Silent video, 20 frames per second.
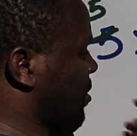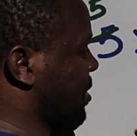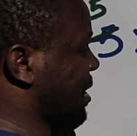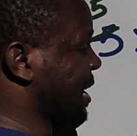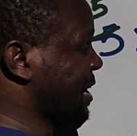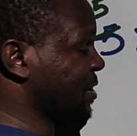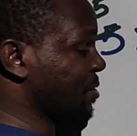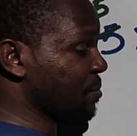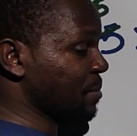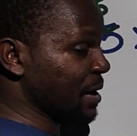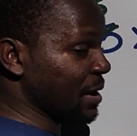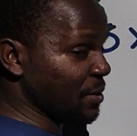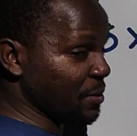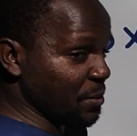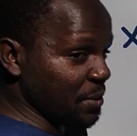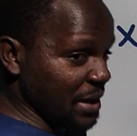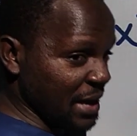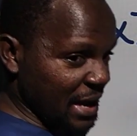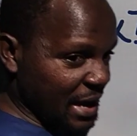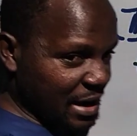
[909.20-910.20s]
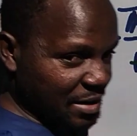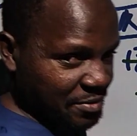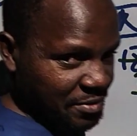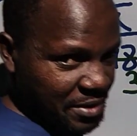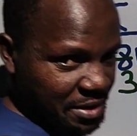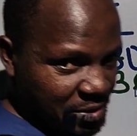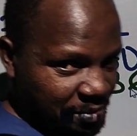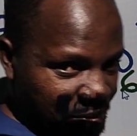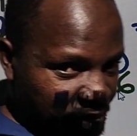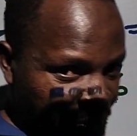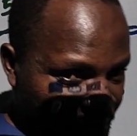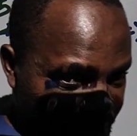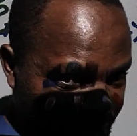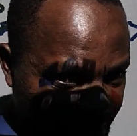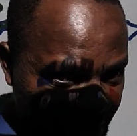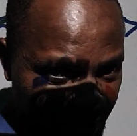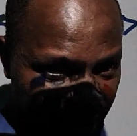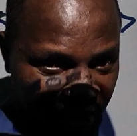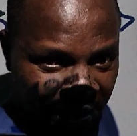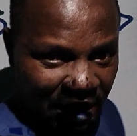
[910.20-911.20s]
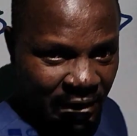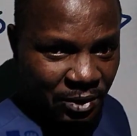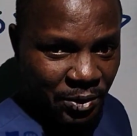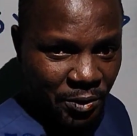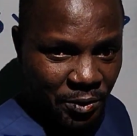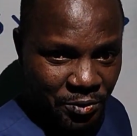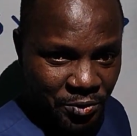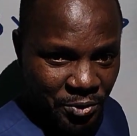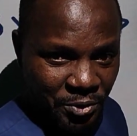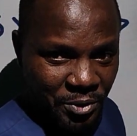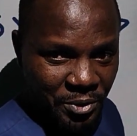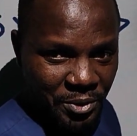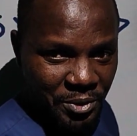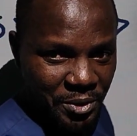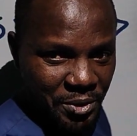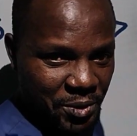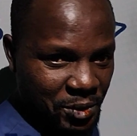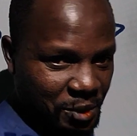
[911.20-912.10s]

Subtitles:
another number we have. Because 3 can also